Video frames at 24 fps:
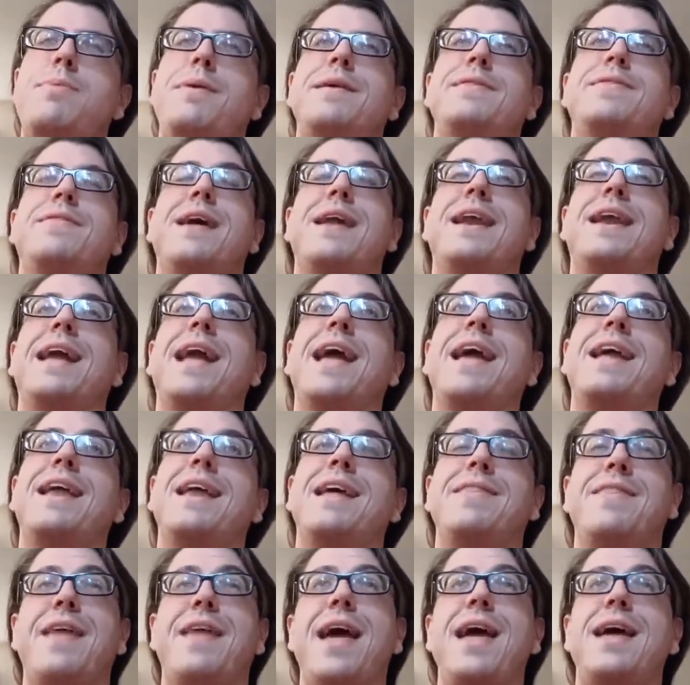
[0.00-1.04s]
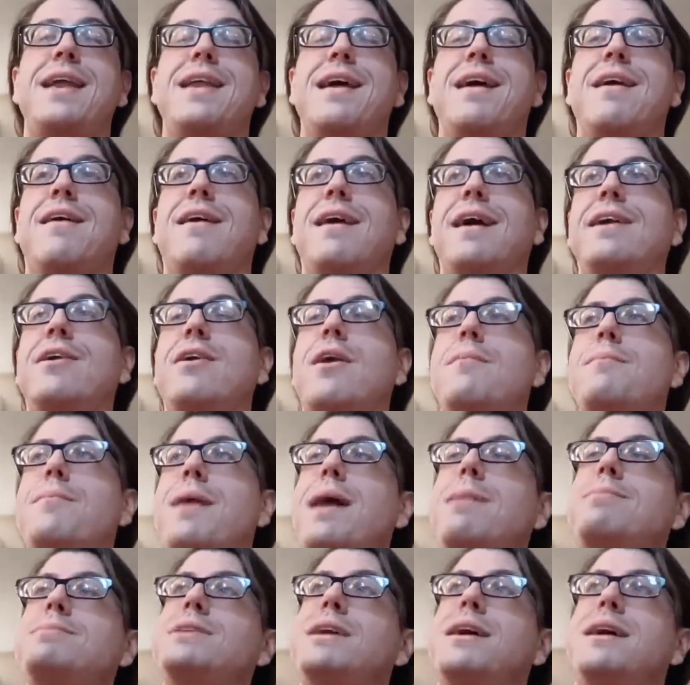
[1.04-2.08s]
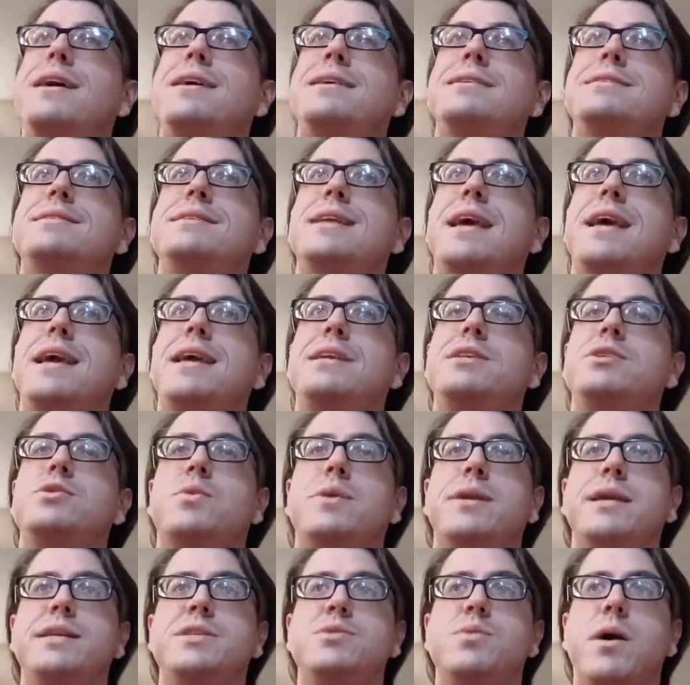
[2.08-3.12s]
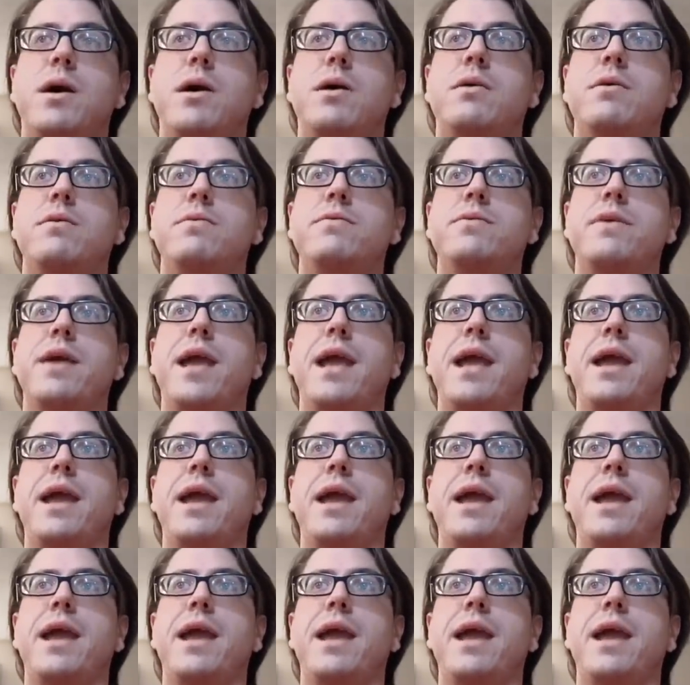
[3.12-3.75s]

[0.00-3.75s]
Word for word: but then again, then I got baptized in twenty twelve,